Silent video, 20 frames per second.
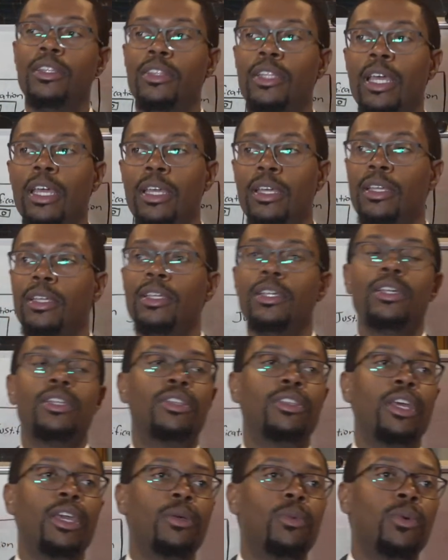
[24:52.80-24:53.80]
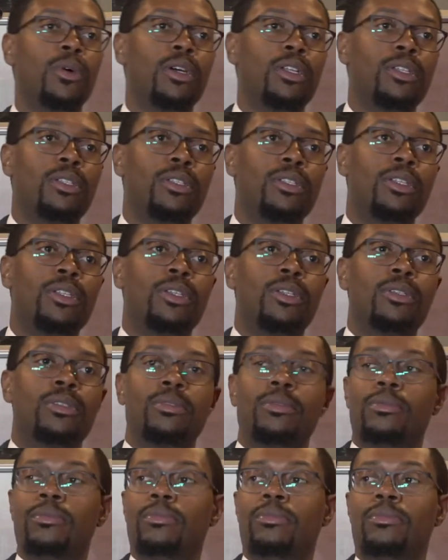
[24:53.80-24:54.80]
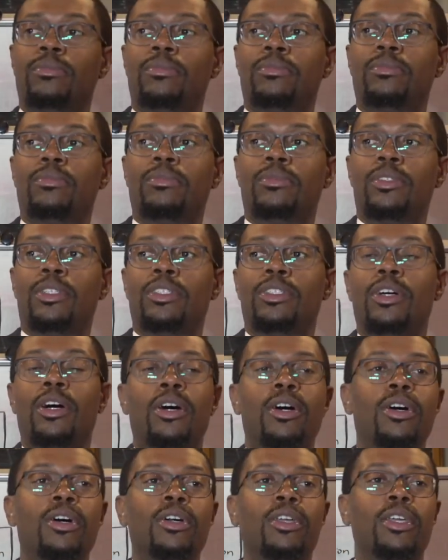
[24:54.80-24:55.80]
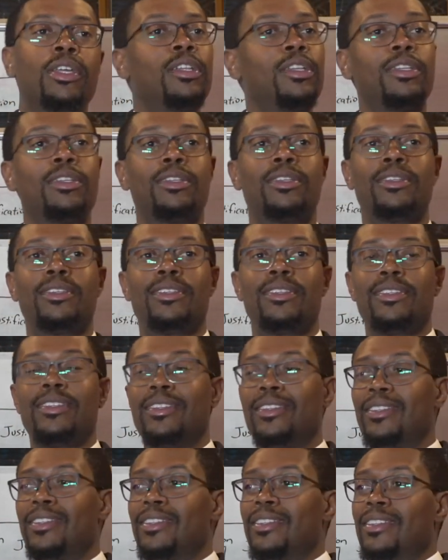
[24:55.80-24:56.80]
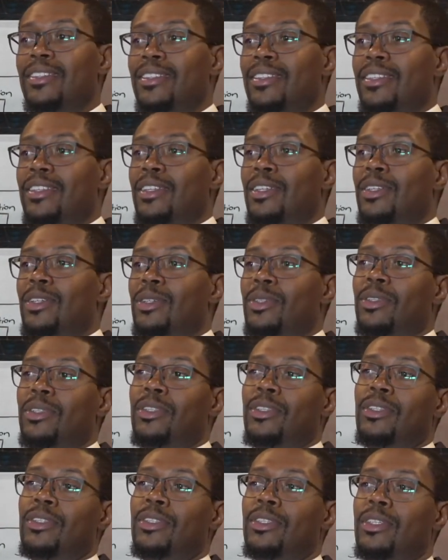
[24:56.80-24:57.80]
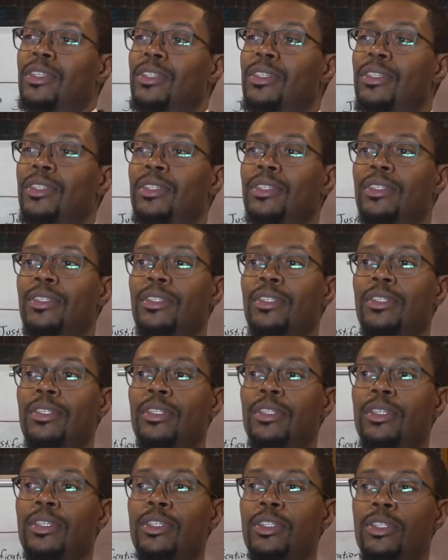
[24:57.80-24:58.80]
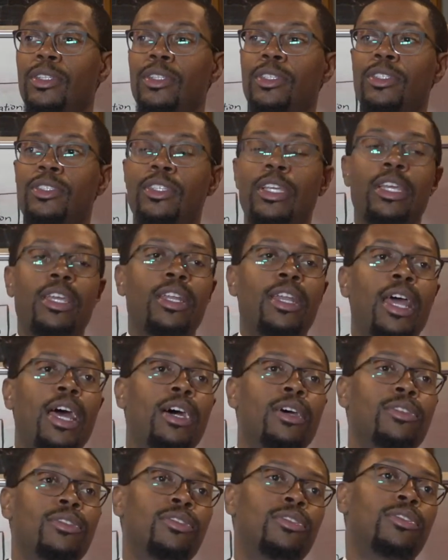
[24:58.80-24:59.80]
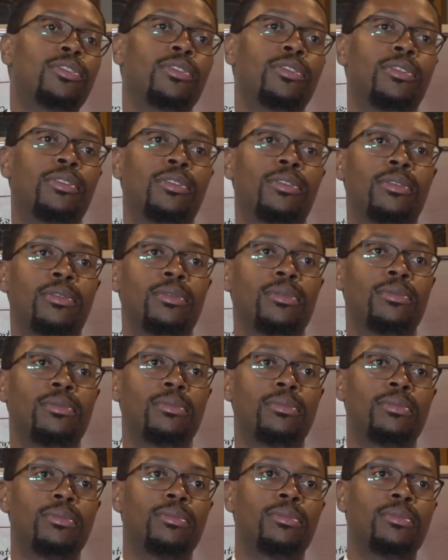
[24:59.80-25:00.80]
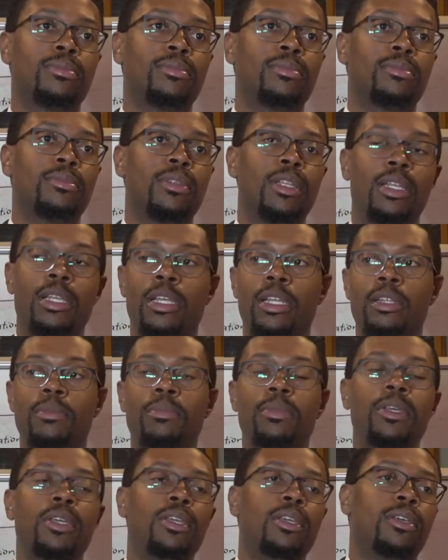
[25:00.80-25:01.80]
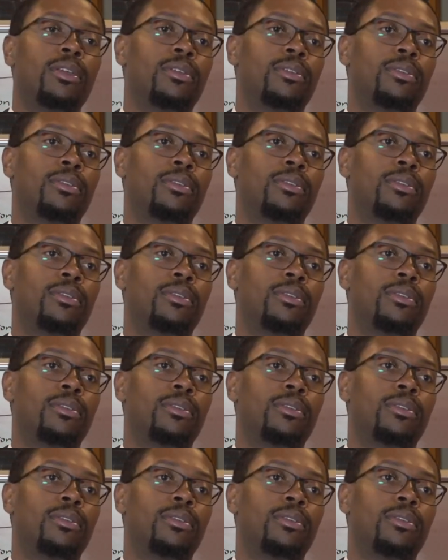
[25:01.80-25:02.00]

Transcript: They they want, you know, the dog and, you know, the the the second house. Let it be.